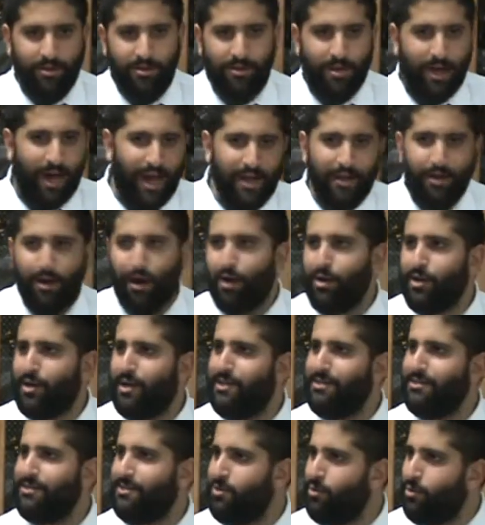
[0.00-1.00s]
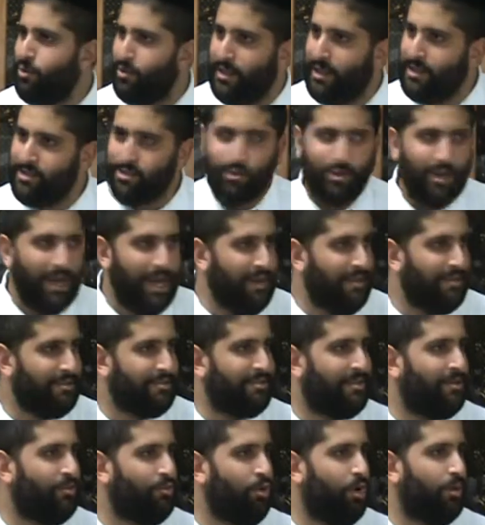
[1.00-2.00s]
hierarchies in the world. That's okay, this
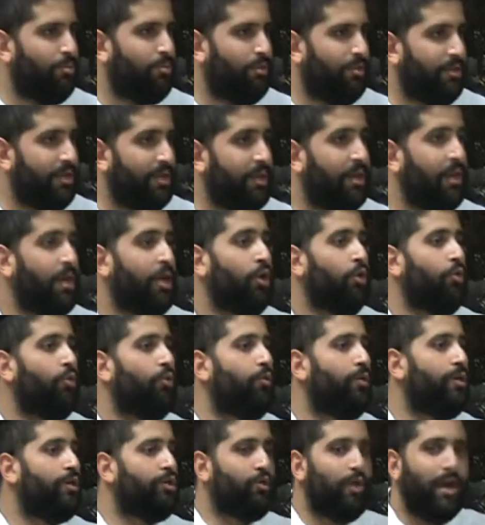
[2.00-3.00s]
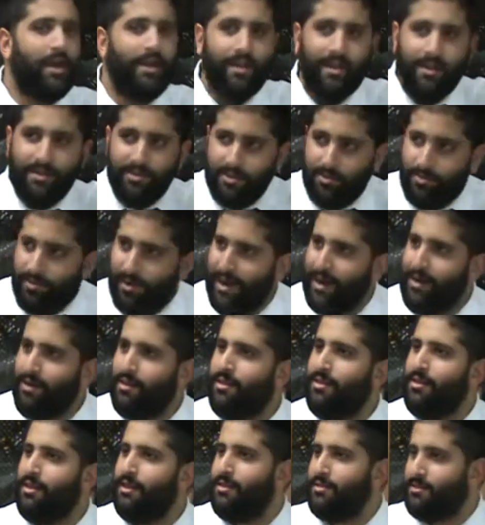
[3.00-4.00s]
is a normal thing. When we try to
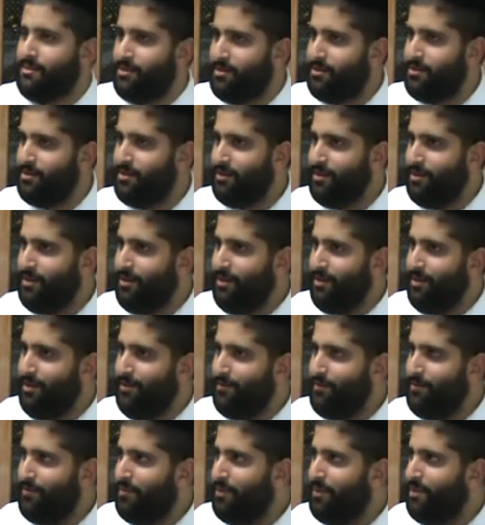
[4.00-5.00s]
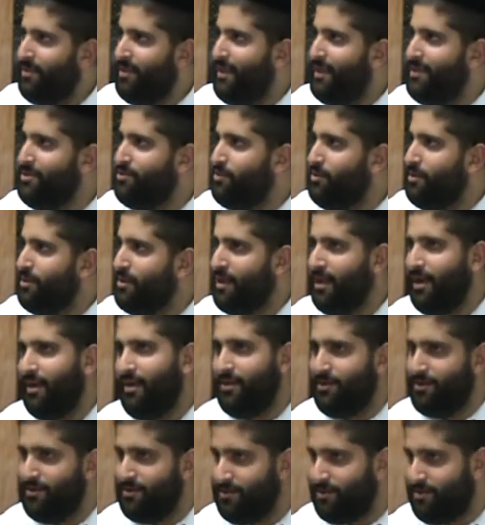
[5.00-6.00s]
undermine this, that's when
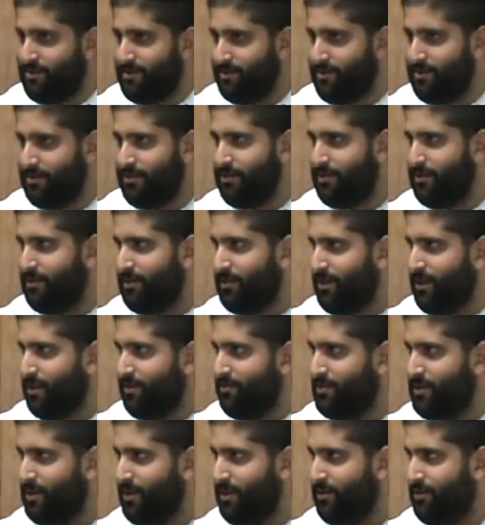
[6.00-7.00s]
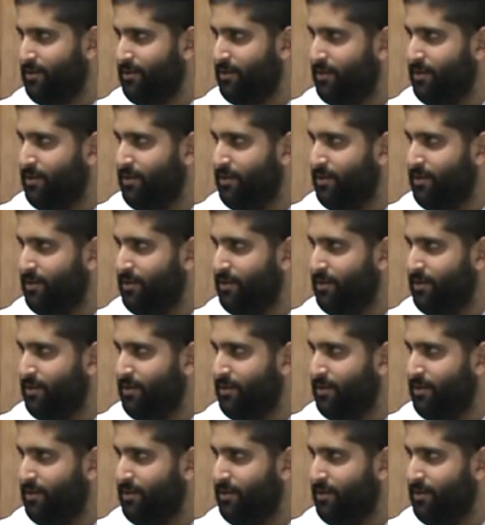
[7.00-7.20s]
chaos comes out.